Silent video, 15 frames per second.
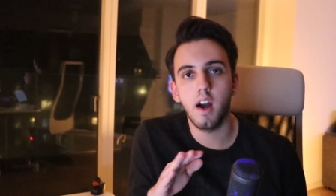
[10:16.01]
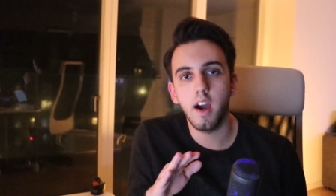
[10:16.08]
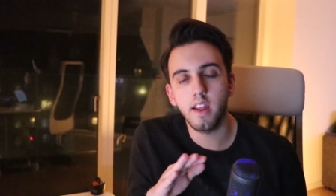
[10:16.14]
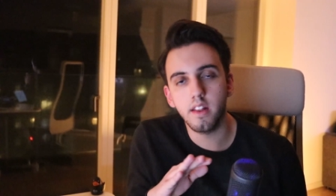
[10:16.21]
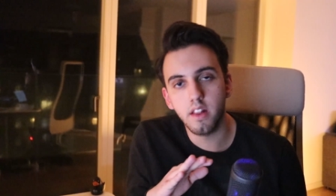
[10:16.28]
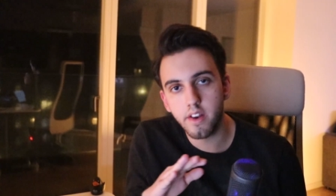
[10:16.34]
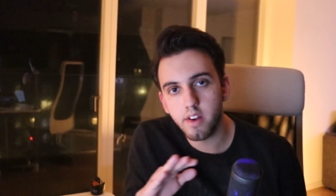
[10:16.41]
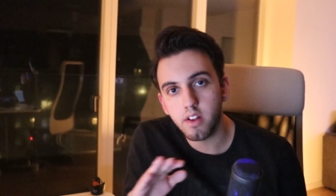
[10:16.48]
I
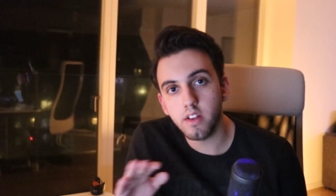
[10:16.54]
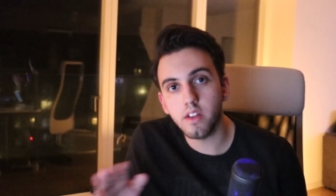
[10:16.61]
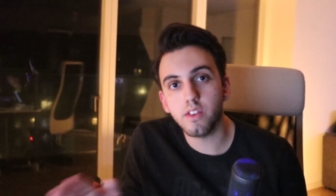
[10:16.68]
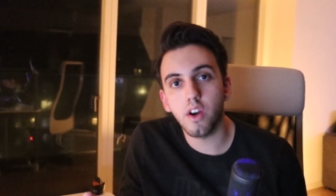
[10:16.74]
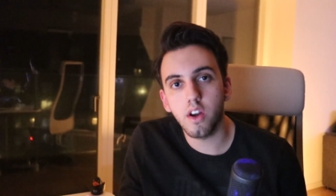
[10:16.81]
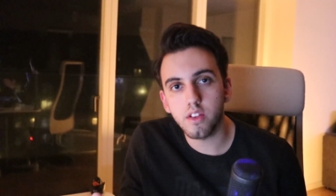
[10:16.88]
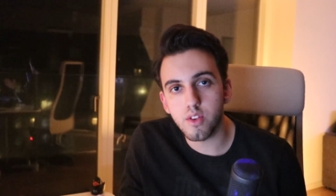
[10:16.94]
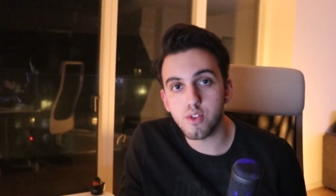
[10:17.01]
literally
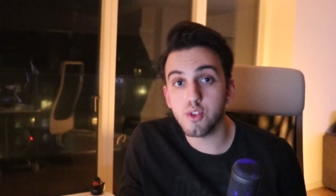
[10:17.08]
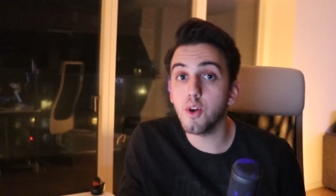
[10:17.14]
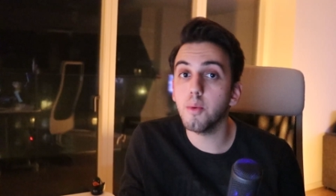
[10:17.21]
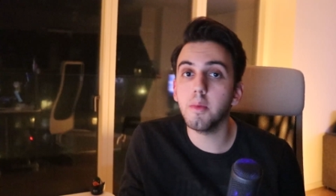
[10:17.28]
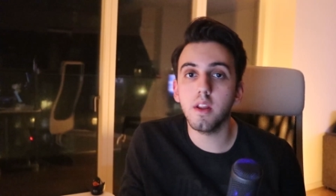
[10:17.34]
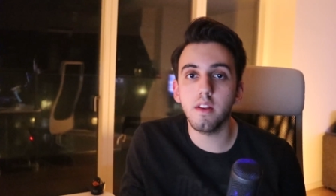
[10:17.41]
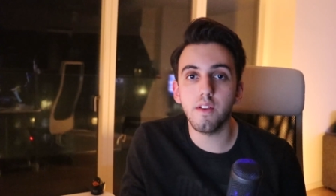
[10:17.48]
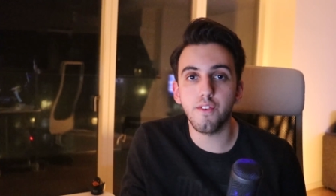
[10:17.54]
talk to so
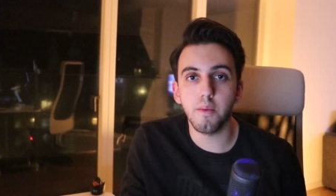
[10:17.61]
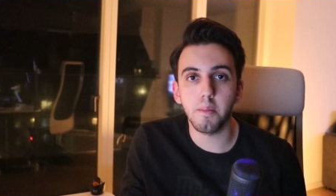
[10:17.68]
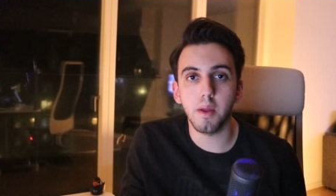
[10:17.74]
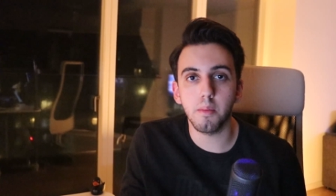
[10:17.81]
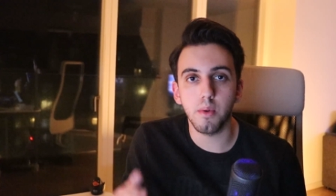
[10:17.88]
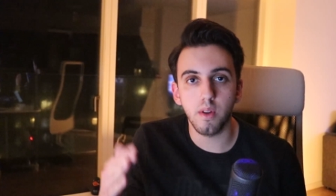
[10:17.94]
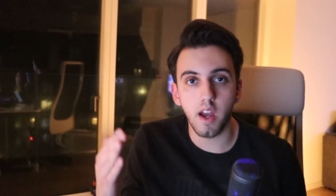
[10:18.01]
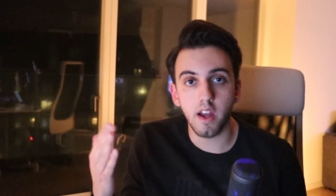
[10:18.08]
many different
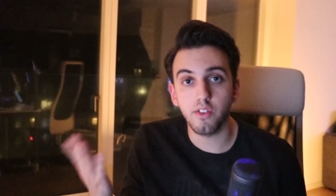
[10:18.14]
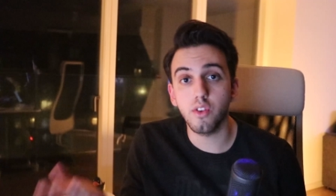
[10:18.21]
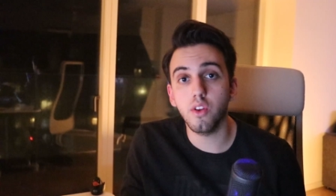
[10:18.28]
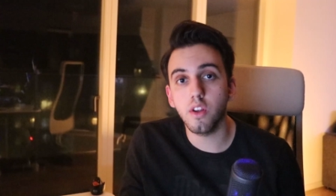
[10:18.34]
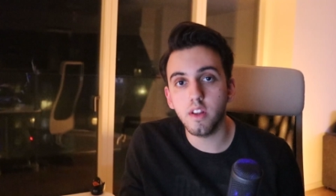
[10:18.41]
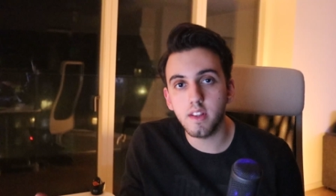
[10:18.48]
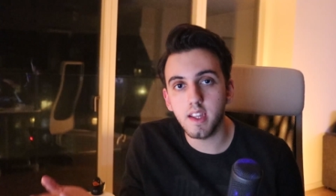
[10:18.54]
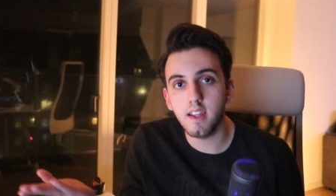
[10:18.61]
people at
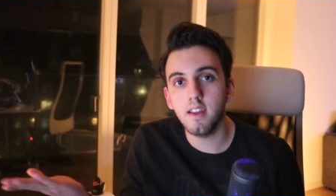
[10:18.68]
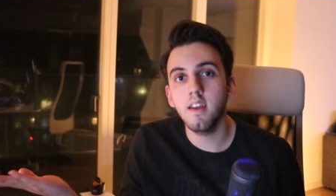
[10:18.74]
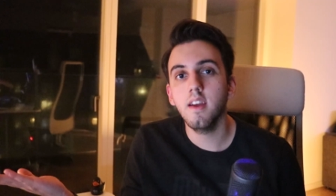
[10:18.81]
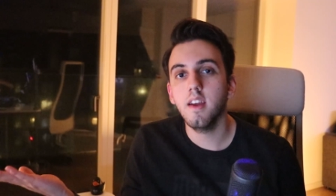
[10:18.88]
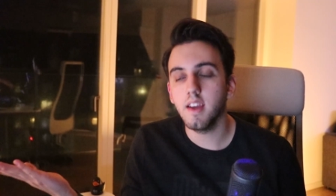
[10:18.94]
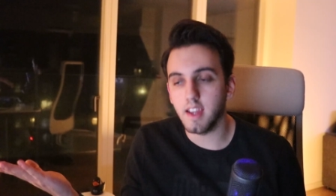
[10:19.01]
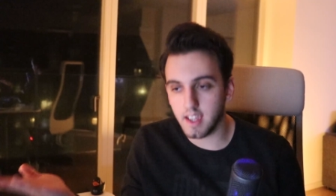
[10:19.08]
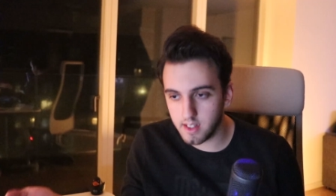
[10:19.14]
Unity,
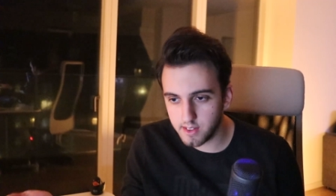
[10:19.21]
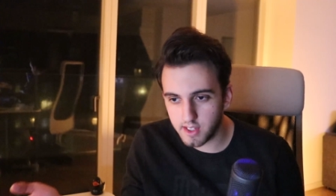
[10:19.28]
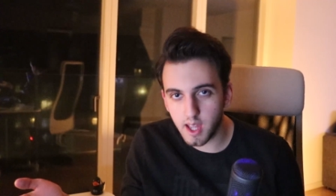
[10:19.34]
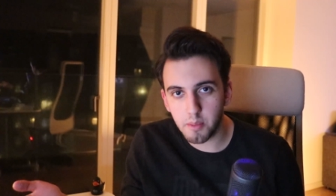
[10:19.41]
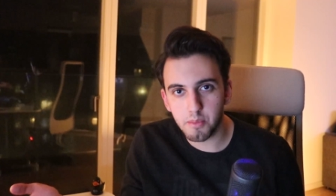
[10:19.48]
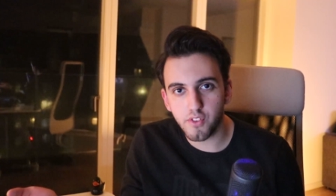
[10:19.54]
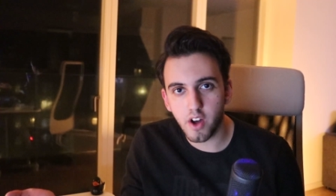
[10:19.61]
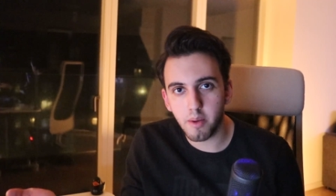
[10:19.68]
in
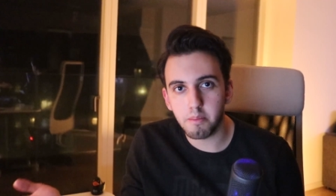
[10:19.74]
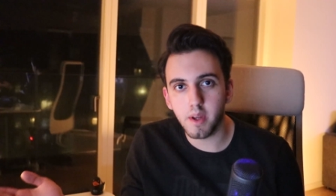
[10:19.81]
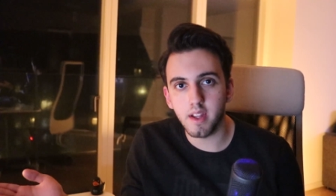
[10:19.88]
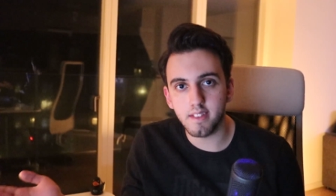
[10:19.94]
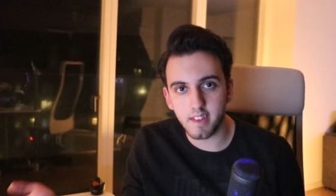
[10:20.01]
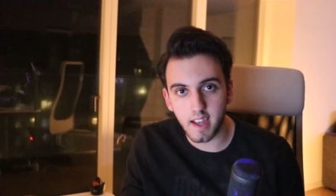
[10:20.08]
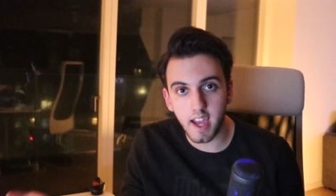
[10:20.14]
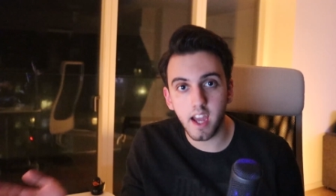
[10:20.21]
game
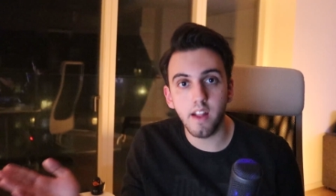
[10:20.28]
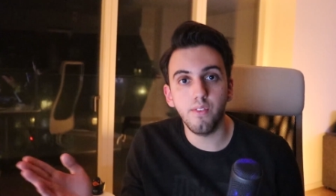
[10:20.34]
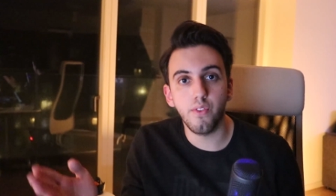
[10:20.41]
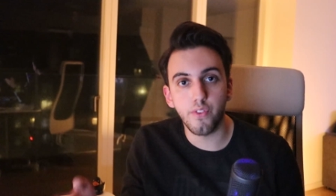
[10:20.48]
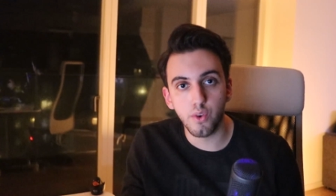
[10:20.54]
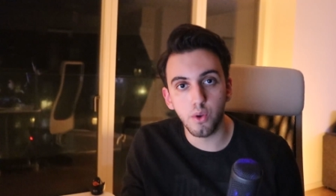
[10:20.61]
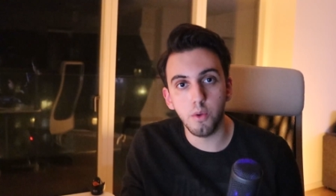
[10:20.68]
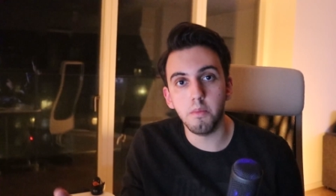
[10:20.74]
development,
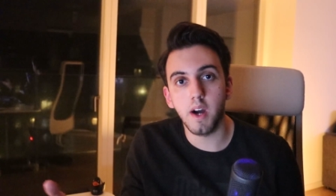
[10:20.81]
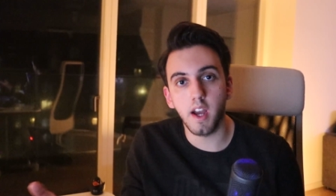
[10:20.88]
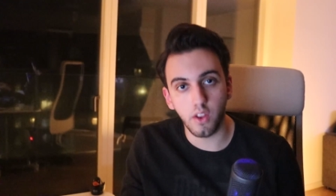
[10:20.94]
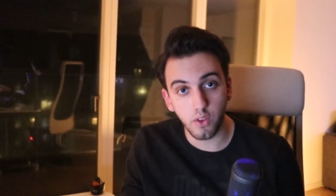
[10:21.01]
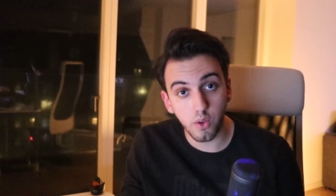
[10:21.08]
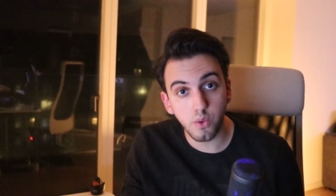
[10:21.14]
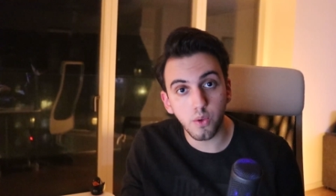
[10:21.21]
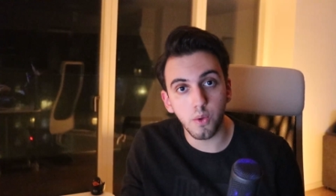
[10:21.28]
and through my
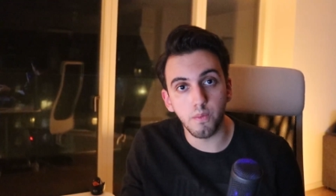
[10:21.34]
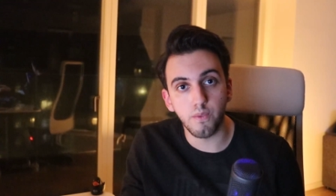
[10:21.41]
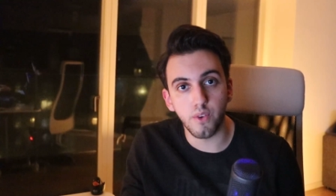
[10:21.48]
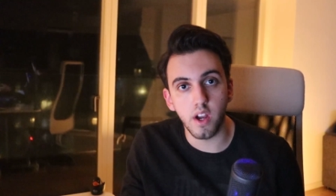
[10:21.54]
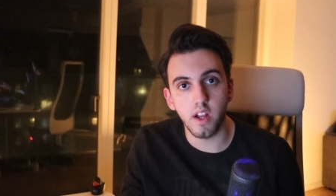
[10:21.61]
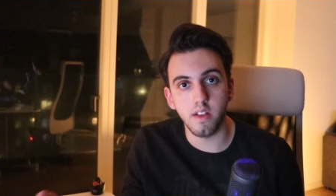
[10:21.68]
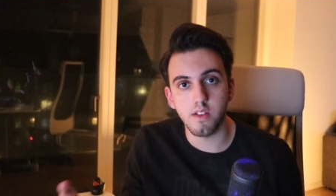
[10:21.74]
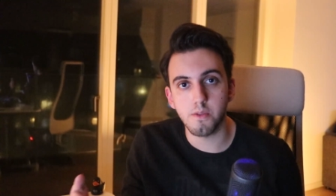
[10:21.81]
YouTube
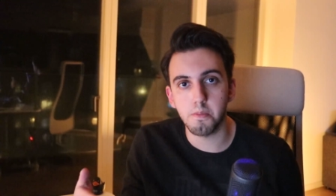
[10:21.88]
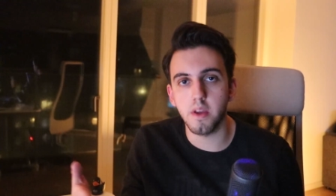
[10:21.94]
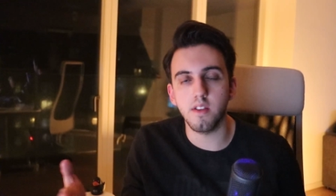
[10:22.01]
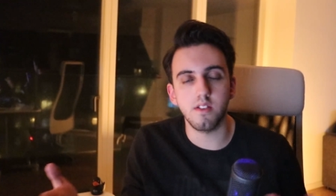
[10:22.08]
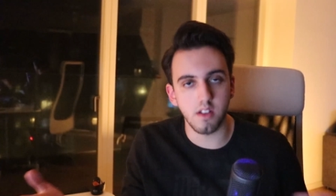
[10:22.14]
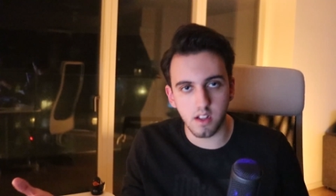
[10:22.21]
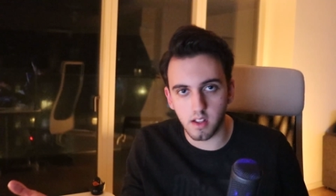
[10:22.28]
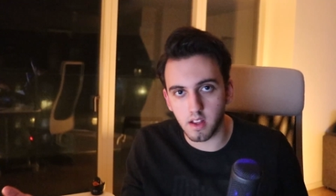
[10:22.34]
friends,
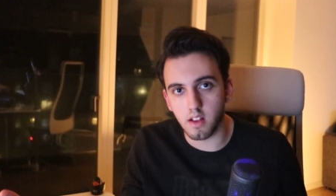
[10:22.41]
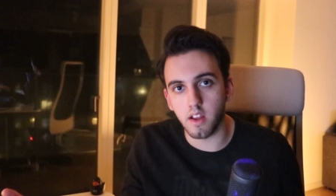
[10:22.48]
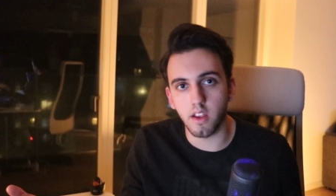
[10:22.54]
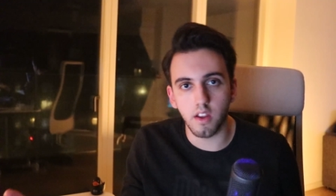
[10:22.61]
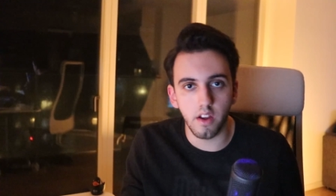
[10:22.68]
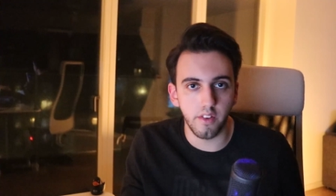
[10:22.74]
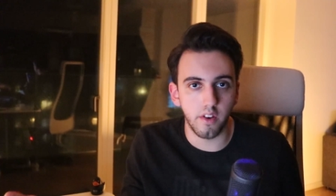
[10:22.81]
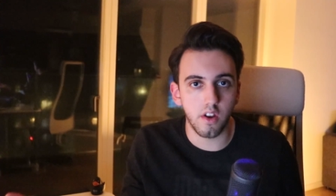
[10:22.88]
basically
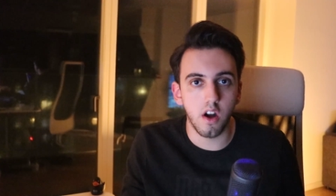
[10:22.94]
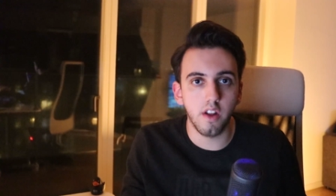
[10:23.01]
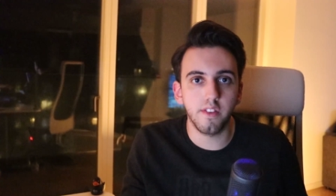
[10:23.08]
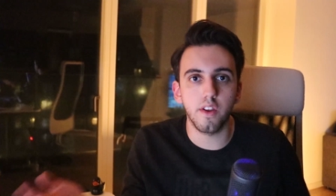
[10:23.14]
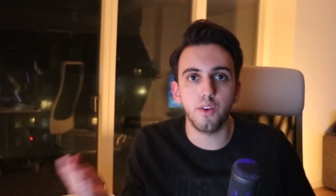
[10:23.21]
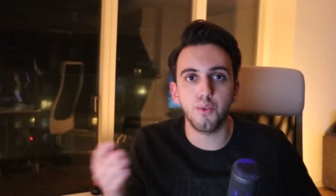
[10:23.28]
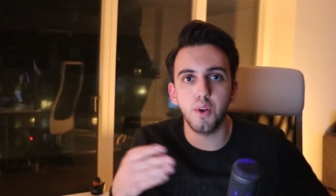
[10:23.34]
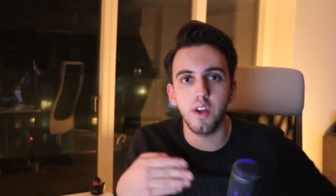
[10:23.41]
like other
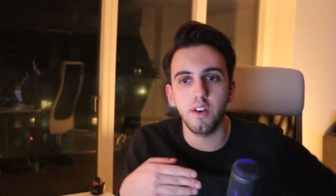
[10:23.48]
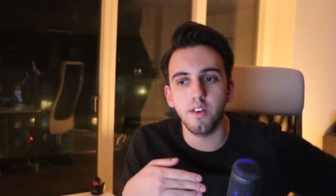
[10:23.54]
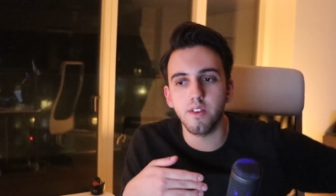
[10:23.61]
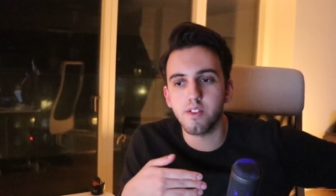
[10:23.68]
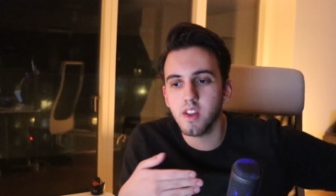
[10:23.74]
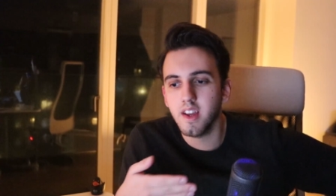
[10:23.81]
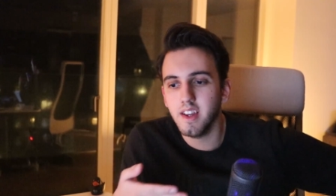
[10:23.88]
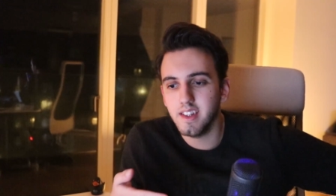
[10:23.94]
content
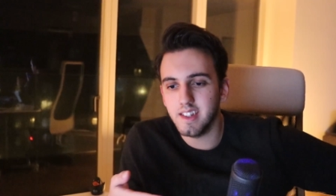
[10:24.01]
creators,